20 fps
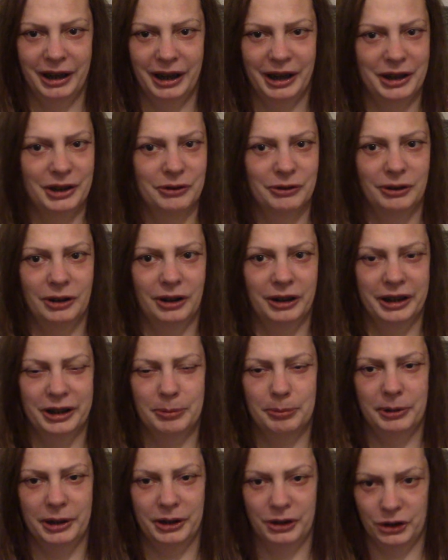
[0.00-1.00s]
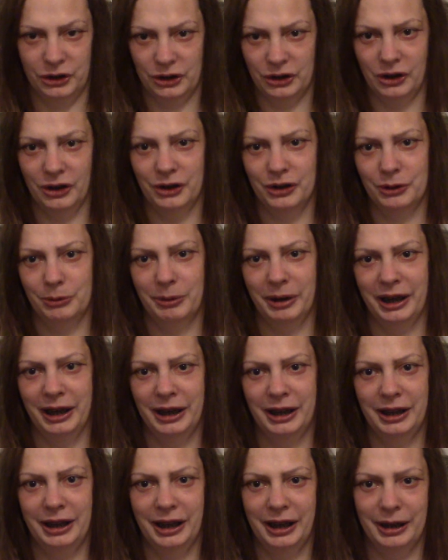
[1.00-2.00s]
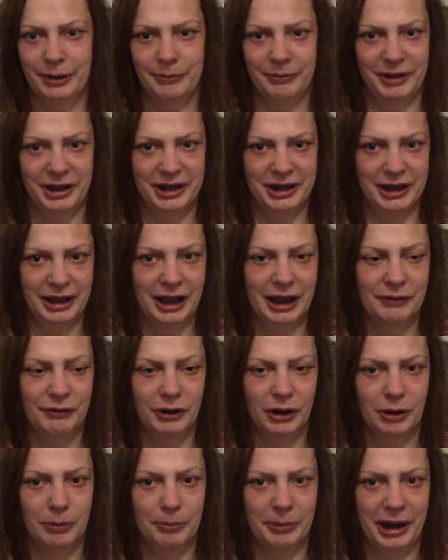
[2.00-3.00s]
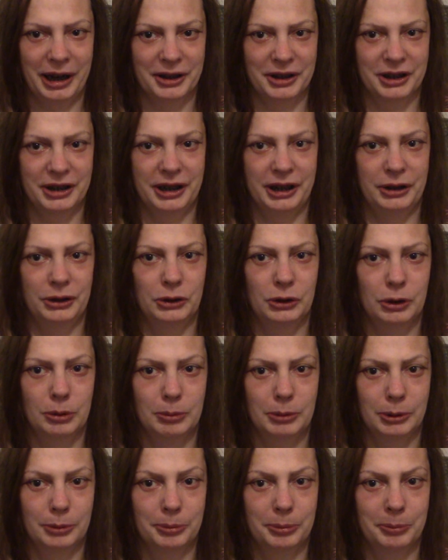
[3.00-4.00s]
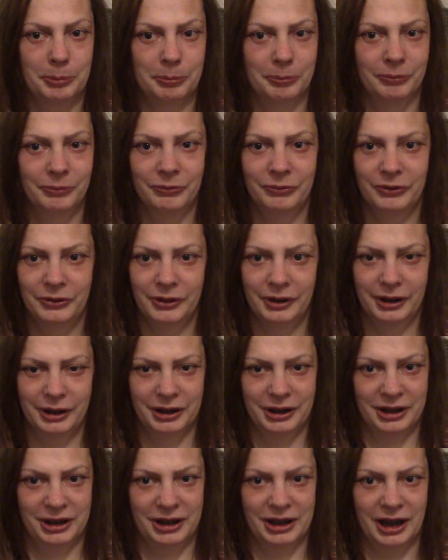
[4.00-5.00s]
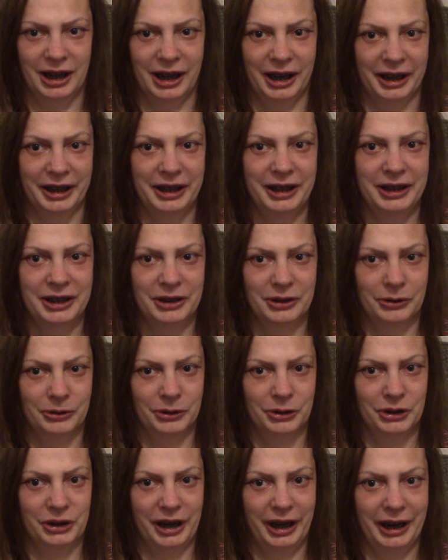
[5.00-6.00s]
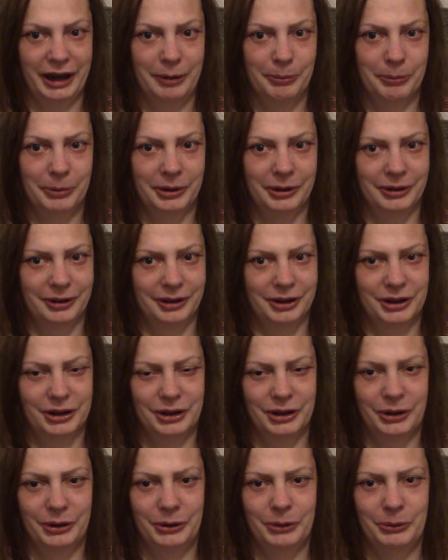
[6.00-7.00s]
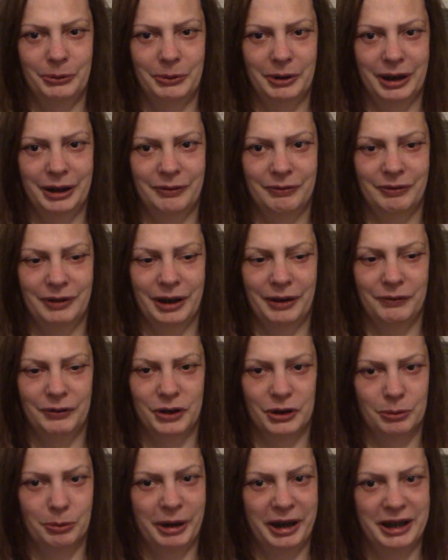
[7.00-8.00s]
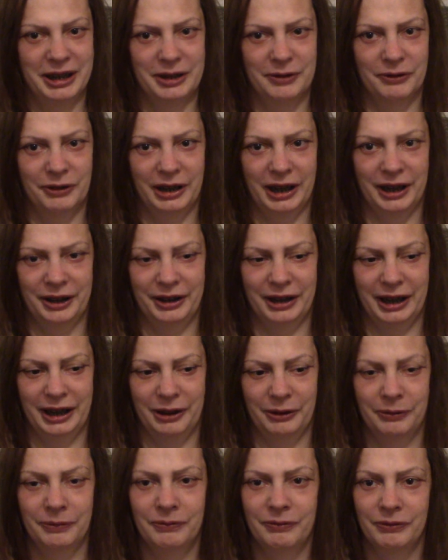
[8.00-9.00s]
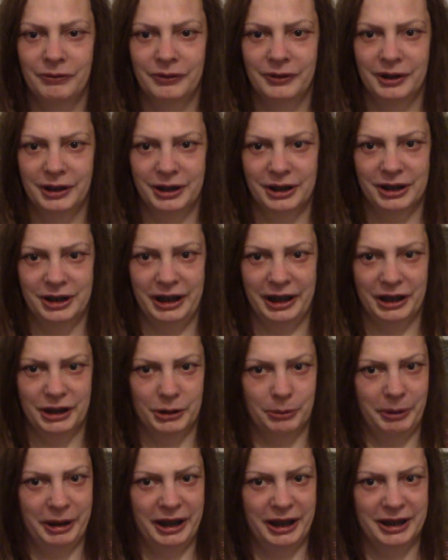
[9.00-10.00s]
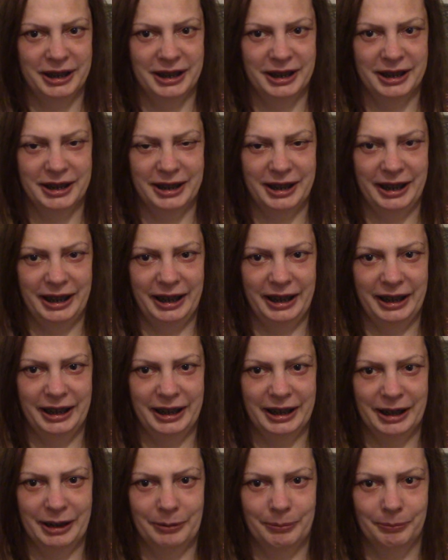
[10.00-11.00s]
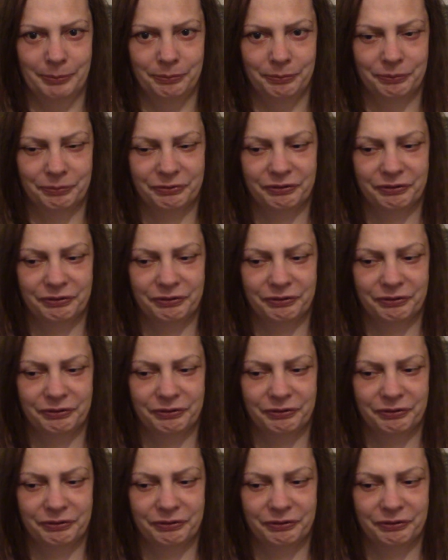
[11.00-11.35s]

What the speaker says: eyes are a lot less bloodshot as well. They still haven't gone back to their normal size or shape, so I'm just waiting for that now. 6 weeks is the